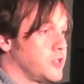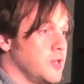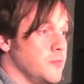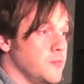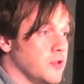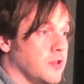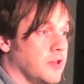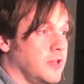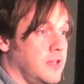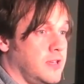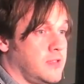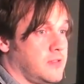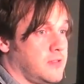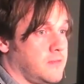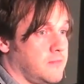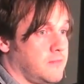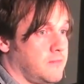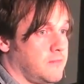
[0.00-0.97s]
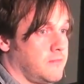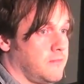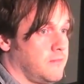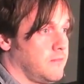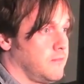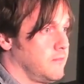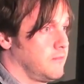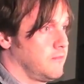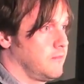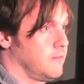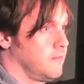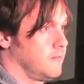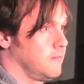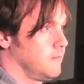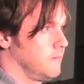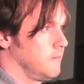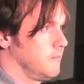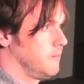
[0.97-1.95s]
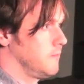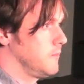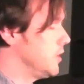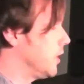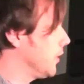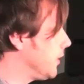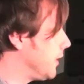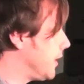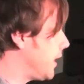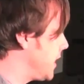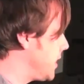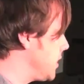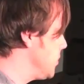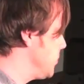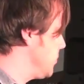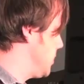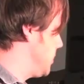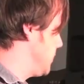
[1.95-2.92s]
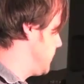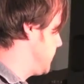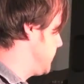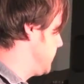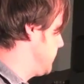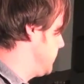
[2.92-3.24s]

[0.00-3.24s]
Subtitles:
communities? None that I know of.